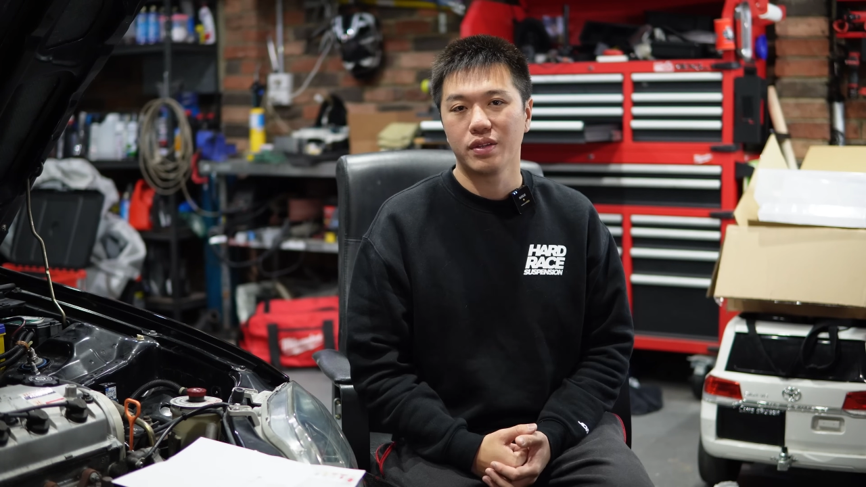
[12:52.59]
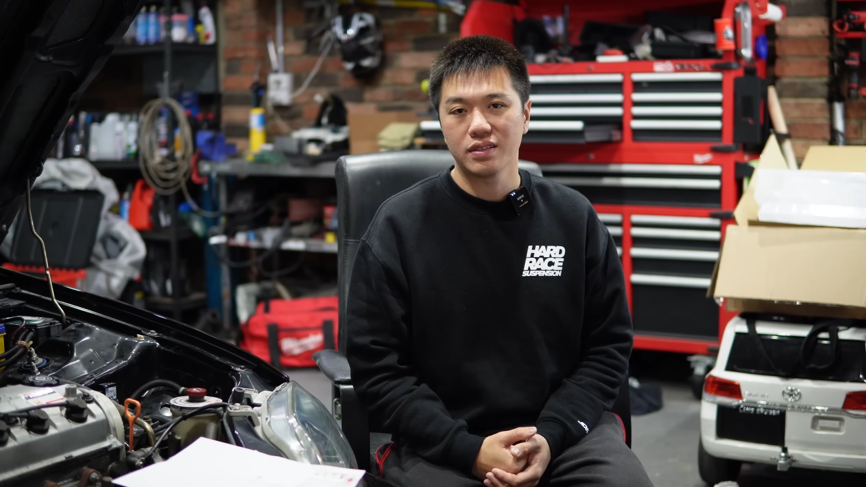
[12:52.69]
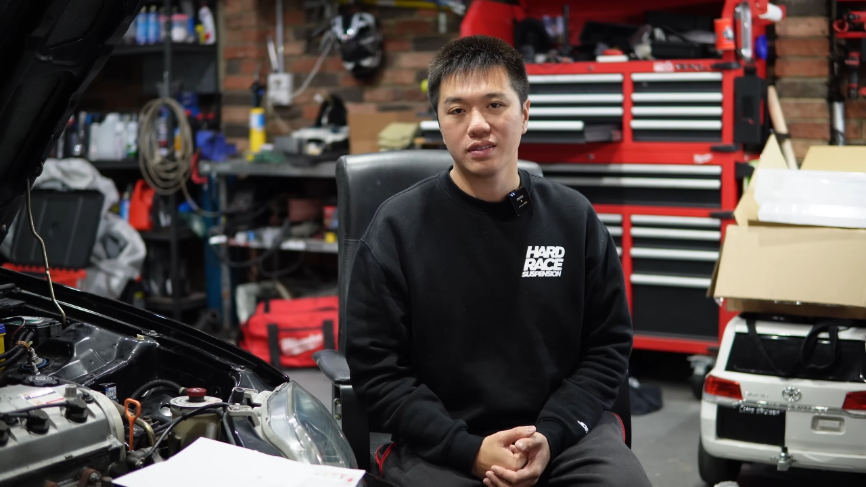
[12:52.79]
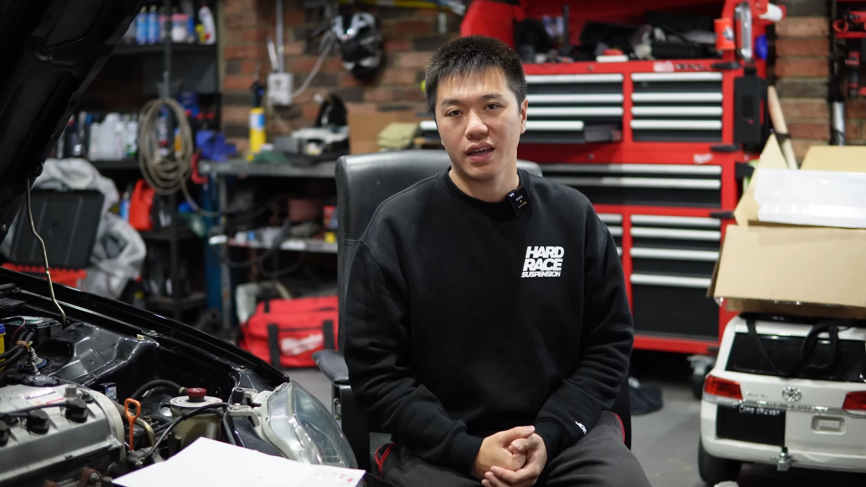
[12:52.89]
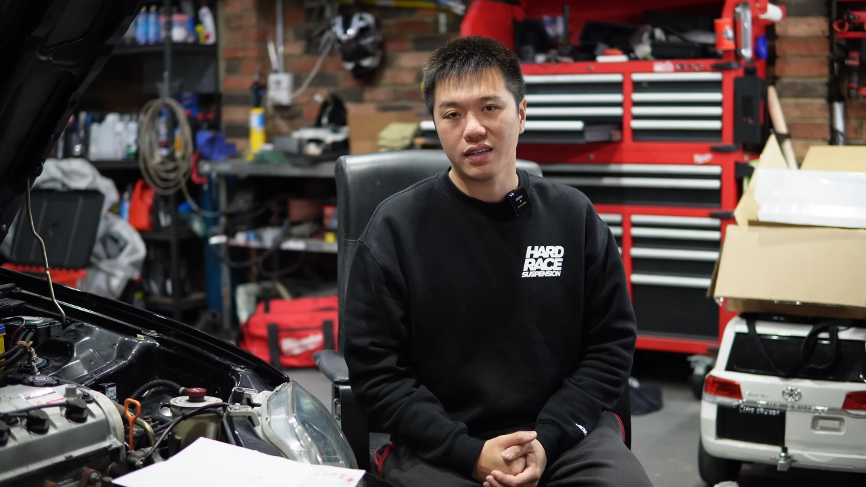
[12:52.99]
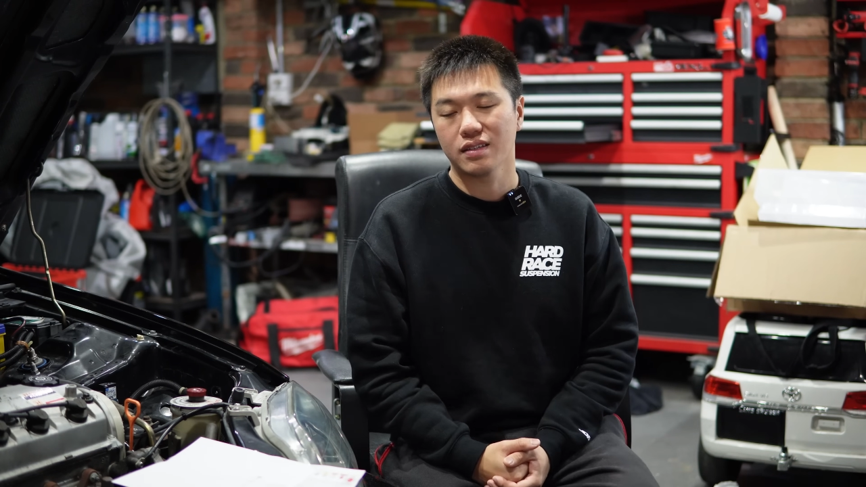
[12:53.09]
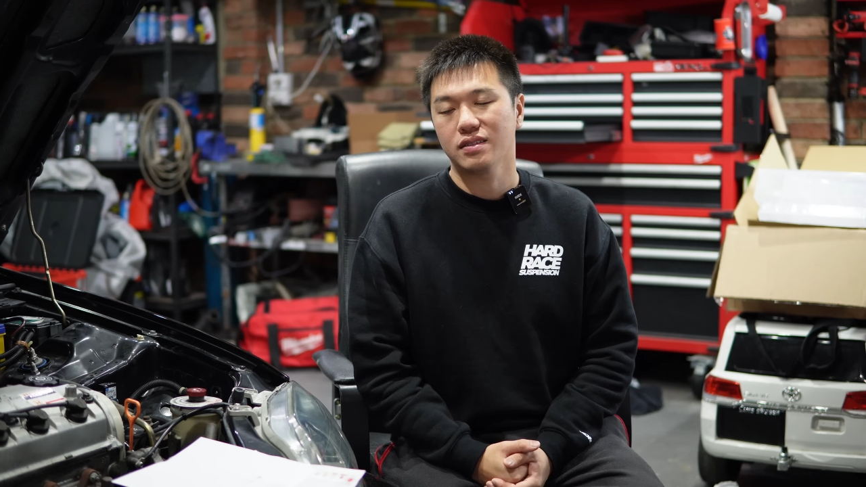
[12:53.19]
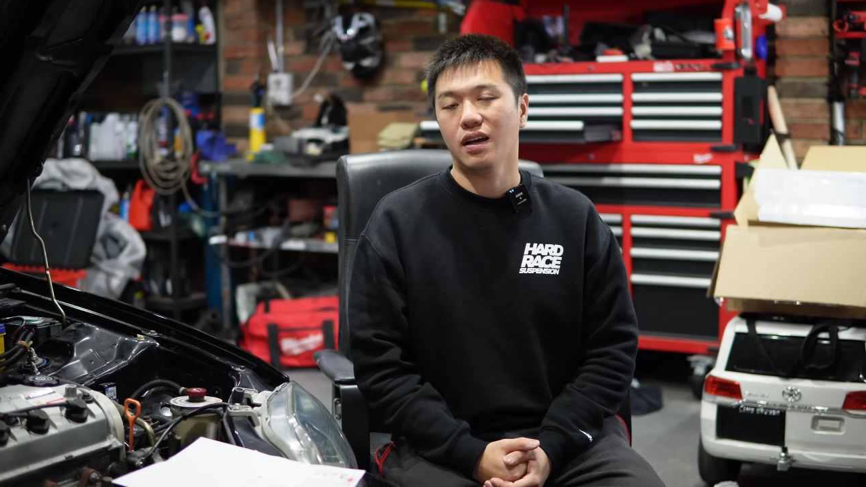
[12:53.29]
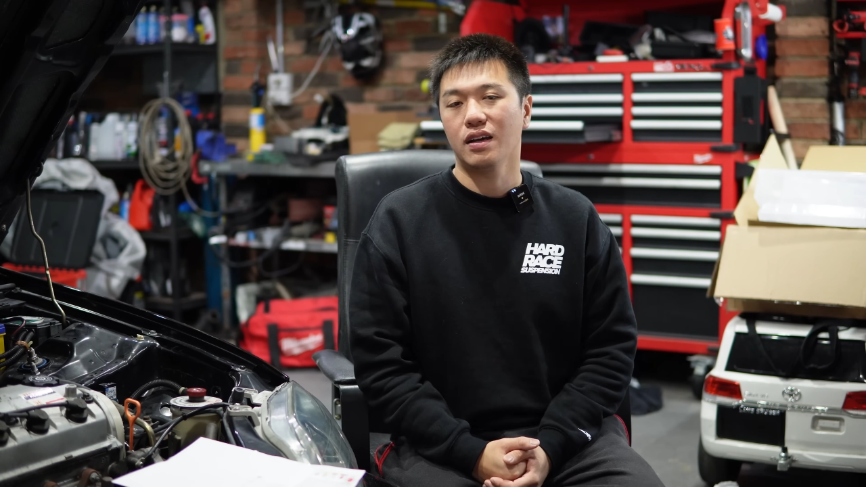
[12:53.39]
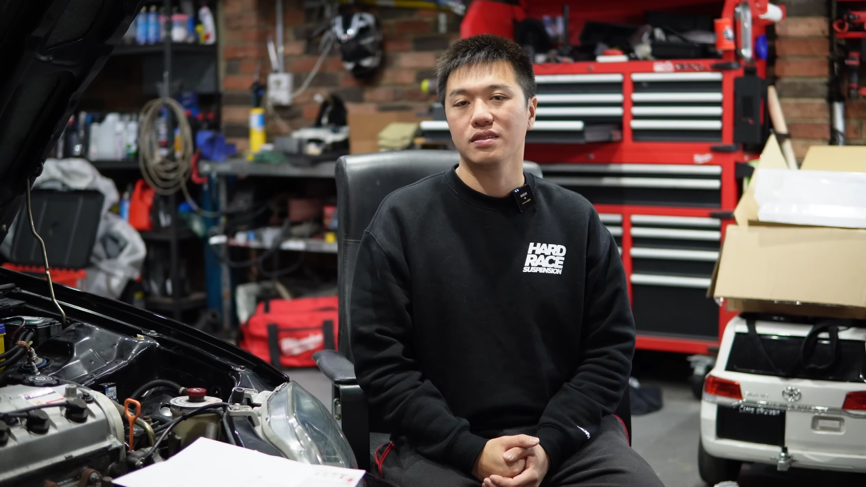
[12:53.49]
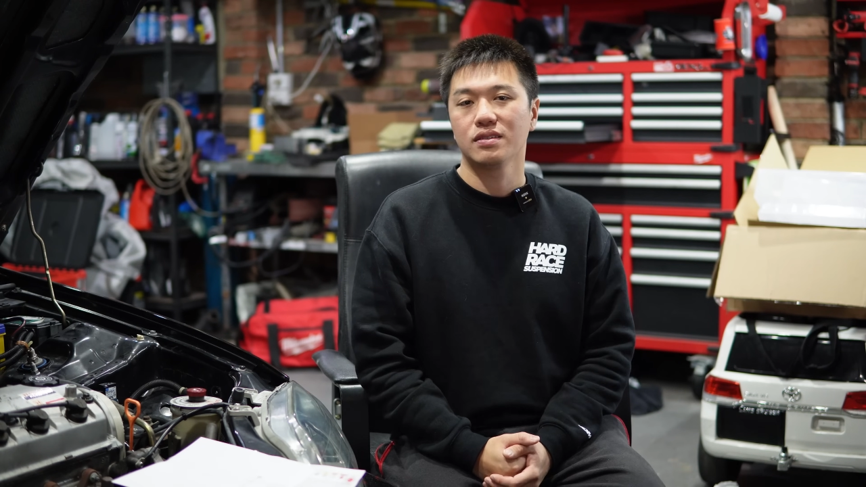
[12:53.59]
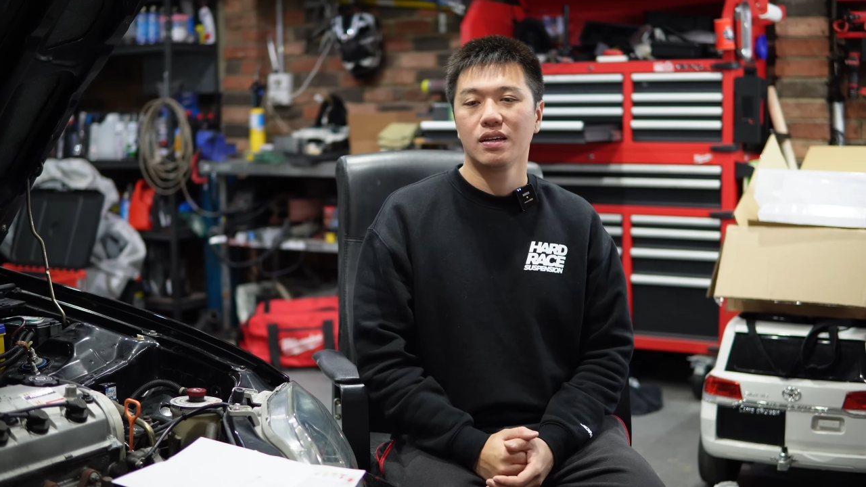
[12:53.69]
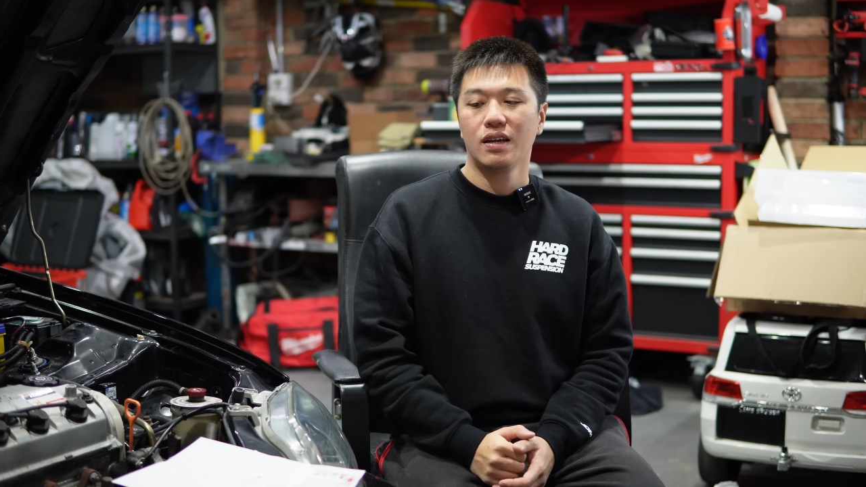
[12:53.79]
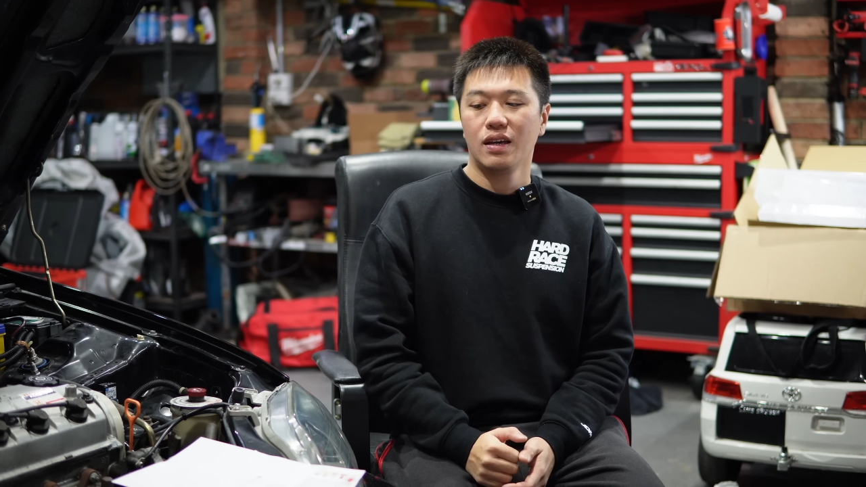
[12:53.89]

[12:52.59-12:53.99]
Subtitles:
this exercise?